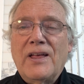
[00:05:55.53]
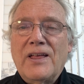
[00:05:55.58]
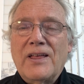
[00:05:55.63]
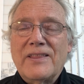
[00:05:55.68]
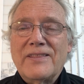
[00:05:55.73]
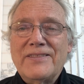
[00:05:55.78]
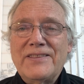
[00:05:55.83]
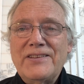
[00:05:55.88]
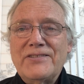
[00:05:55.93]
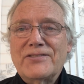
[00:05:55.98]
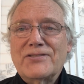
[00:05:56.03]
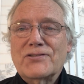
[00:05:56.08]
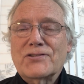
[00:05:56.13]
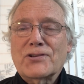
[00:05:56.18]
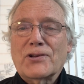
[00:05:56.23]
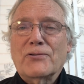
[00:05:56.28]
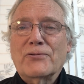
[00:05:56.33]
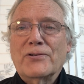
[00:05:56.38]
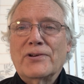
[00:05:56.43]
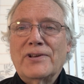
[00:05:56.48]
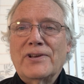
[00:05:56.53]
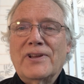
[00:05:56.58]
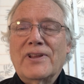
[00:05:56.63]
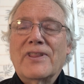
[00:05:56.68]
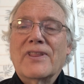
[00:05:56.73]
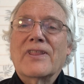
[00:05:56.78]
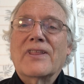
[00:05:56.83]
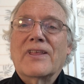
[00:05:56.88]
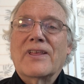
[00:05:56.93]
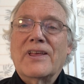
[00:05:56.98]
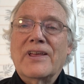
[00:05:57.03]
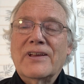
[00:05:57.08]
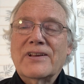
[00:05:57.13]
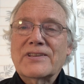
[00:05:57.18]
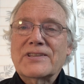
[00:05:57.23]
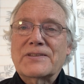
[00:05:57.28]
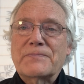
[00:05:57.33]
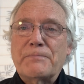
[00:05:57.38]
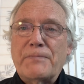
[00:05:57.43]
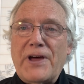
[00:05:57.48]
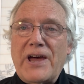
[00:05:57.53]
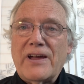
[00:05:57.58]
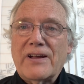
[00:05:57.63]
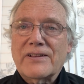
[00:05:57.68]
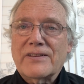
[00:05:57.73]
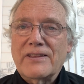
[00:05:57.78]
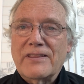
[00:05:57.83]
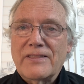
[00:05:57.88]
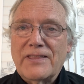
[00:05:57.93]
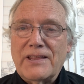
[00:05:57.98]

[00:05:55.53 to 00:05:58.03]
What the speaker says: these children expect